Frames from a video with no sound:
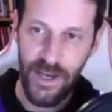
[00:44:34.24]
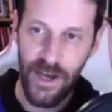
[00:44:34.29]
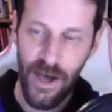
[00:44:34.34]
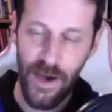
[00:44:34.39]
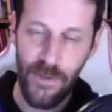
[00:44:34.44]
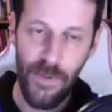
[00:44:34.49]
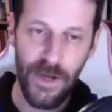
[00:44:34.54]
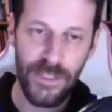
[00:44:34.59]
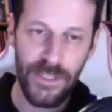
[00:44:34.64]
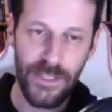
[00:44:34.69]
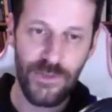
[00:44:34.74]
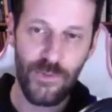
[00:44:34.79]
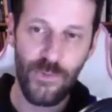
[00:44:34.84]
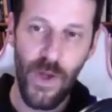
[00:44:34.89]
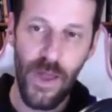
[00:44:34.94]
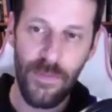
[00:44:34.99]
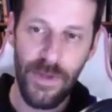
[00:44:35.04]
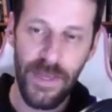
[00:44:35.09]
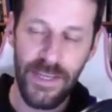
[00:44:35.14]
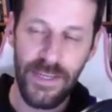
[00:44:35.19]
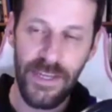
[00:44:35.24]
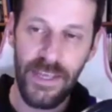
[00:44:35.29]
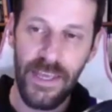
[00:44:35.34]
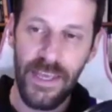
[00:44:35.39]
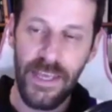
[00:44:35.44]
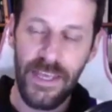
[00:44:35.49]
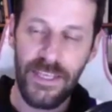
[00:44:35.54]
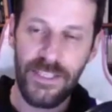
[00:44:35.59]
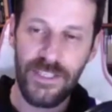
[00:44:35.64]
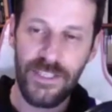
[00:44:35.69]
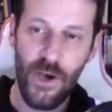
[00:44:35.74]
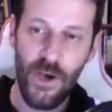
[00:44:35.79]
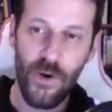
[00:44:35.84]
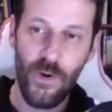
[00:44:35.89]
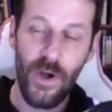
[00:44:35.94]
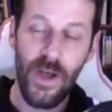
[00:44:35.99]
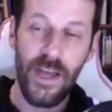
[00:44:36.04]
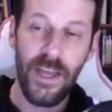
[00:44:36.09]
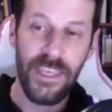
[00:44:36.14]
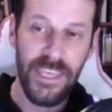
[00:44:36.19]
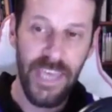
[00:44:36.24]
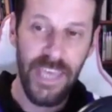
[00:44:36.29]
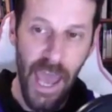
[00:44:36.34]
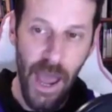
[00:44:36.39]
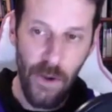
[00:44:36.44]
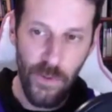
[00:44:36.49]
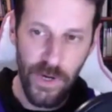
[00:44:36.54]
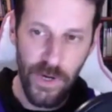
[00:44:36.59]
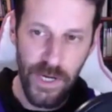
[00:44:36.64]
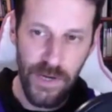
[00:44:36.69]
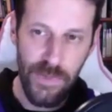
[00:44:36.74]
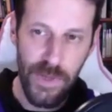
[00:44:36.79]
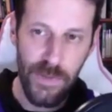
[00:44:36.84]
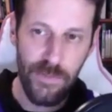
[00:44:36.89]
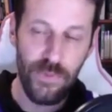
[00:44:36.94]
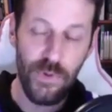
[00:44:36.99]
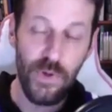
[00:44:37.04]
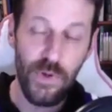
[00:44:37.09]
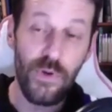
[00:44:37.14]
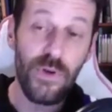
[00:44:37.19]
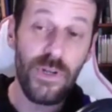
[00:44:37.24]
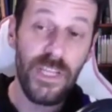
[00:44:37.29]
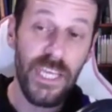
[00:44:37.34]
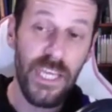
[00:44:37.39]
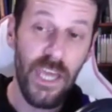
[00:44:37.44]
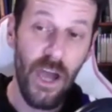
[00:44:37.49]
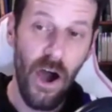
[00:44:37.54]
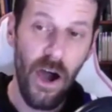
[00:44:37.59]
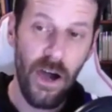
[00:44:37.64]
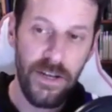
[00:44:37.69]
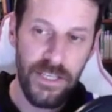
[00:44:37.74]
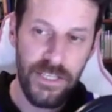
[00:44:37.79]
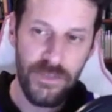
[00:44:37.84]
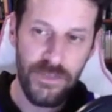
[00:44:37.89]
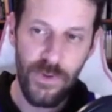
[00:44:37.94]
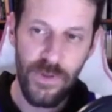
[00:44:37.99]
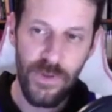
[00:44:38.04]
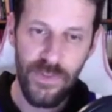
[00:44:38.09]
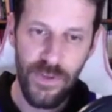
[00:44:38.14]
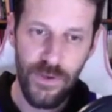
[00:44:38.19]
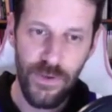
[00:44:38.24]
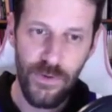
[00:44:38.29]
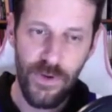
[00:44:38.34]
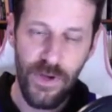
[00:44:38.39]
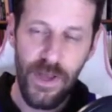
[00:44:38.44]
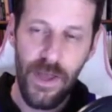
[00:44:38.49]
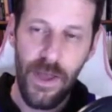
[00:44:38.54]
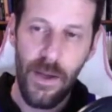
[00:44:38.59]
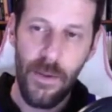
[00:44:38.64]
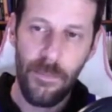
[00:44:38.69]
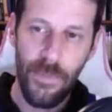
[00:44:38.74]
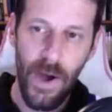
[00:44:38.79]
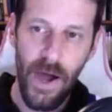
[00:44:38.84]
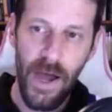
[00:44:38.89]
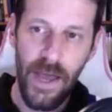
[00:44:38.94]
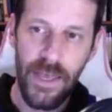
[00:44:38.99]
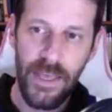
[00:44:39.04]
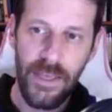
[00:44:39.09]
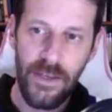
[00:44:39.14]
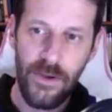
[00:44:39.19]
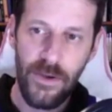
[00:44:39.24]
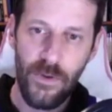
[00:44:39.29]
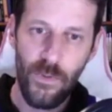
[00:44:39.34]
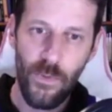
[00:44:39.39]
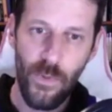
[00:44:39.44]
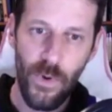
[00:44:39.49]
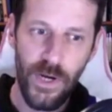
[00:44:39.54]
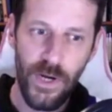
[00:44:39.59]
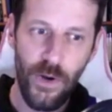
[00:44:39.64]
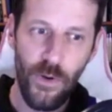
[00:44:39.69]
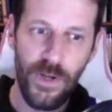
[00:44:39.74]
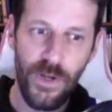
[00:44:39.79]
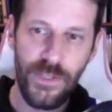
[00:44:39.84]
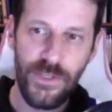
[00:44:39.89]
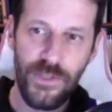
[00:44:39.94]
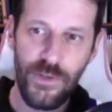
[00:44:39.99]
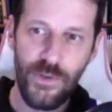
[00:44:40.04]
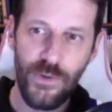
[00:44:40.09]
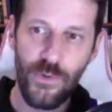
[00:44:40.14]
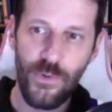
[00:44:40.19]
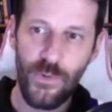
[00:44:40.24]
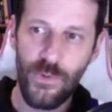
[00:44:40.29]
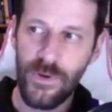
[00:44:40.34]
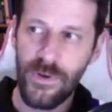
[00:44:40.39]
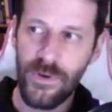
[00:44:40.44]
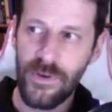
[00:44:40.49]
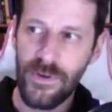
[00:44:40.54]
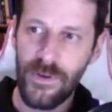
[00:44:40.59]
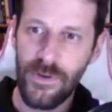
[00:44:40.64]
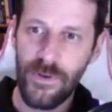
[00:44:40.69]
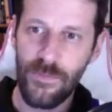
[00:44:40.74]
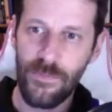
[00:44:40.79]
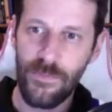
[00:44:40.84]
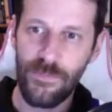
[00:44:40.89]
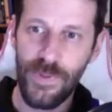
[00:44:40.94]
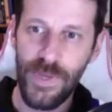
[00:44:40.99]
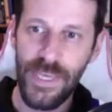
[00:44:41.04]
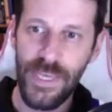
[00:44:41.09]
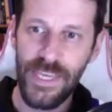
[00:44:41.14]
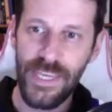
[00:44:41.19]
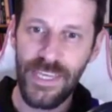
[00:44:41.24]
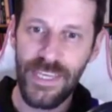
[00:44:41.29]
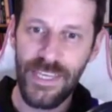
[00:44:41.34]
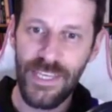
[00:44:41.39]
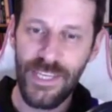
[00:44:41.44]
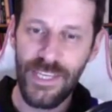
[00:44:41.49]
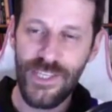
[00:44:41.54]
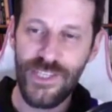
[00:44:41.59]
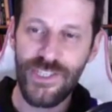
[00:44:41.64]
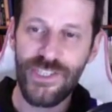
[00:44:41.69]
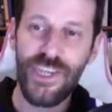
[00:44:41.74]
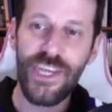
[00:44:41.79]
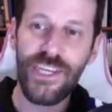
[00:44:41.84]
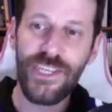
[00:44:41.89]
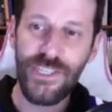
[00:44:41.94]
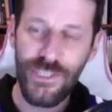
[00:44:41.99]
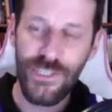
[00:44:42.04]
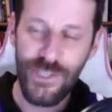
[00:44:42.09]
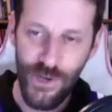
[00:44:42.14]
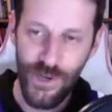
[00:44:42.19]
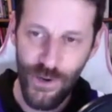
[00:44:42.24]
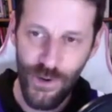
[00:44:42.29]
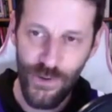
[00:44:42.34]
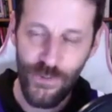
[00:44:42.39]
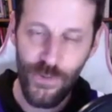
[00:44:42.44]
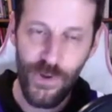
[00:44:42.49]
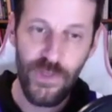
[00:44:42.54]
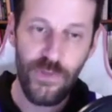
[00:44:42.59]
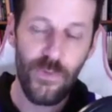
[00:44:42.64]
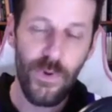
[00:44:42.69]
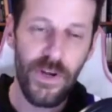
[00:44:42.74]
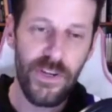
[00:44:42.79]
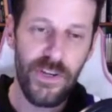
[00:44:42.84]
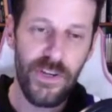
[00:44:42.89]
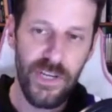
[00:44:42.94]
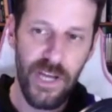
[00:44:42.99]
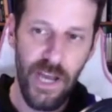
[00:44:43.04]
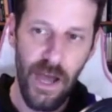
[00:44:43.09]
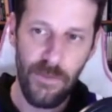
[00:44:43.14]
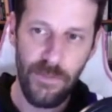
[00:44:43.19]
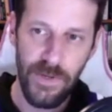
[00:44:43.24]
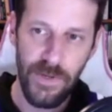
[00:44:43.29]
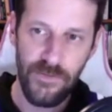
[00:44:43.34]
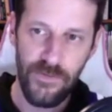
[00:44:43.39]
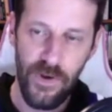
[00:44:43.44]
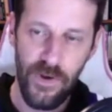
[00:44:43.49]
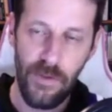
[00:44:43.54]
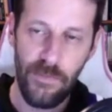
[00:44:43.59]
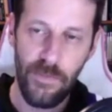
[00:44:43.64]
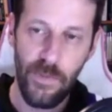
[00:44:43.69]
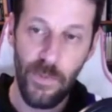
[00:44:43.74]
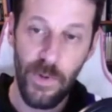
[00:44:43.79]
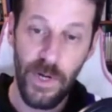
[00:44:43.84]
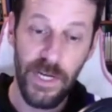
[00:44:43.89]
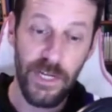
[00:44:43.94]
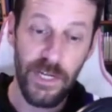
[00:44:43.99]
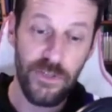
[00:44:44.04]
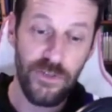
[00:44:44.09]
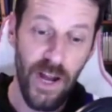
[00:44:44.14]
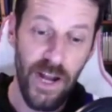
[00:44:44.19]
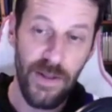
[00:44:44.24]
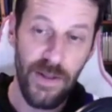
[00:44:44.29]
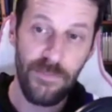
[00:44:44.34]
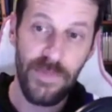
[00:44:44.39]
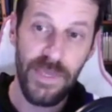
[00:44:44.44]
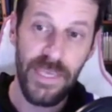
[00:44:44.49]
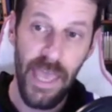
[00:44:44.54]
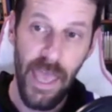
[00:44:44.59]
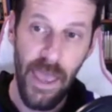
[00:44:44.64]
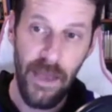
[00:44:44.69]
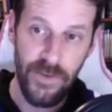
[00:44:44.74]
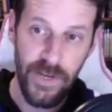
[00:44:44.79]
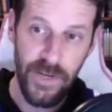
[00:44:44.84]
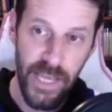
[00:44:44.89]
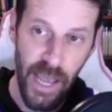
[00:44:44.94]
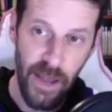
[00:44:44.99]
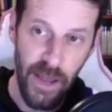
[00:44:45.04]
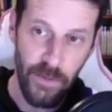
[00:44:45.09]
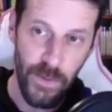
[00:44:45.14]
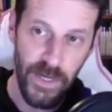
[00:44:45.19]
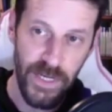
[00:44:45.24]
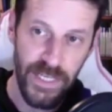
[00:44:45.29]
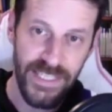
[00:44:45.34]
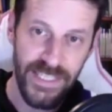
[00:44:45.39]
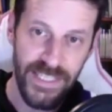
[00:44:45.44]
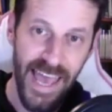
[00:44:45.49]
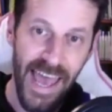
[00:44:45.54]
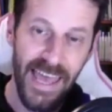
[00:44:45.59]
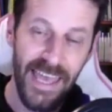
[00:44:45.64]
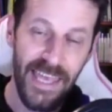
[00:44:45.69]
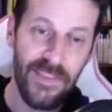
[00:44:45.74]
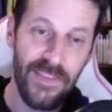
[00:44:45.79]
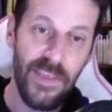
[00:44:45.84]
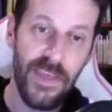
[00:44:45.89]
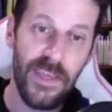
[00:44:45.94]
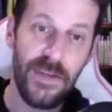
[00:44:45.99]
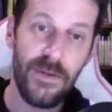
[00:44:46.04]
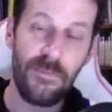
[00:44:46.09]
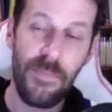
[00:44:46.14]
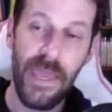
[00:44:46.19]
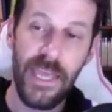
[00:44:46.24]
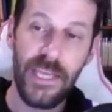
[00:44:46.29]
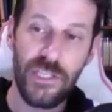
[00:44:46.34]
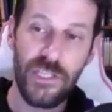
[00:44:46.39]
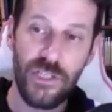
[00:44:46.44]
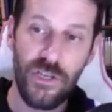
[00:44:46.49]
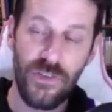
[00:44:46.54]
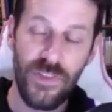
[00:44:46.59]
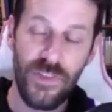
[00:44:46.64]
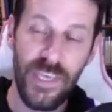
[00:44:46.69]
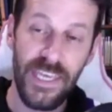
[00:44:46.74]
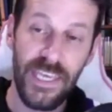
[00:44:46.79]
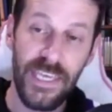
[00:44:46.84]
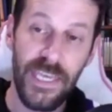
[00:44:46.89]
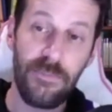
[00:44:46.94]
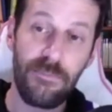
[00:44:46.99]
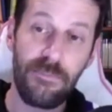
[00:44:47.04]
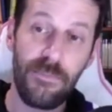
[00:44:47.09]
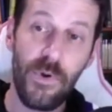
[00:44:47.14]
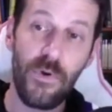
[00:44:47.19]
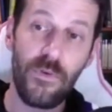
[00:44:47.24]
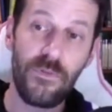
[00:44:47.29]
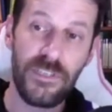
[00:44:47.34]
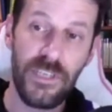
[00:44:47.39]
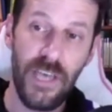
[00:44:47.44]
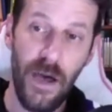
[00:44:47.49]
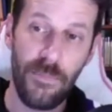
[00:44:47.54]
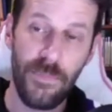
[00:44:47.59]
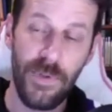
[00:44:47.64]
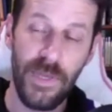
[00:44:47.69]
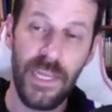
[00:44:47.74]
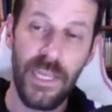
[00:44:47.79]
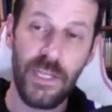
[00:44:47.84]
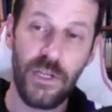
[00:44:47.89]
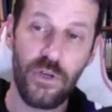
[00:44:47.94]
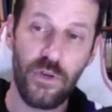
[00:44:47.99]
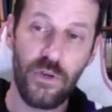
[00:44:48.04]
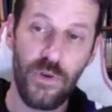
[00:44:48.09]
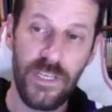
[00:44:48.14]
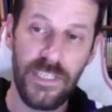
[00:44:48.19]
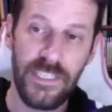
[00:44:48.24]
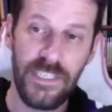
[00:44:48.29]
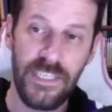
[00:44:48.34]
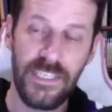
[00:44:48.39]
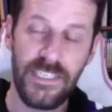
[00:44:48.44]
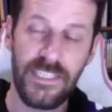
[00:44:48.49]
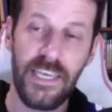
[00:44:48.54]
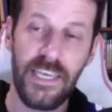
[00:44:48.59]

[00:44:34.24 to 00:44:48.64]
amongst women. So, yeah, we're going to be brutally honest with you, but we're going to be gentle with where you're coming from. And we're going to try to meet every guy where he's at and then make sure that he moves up and increases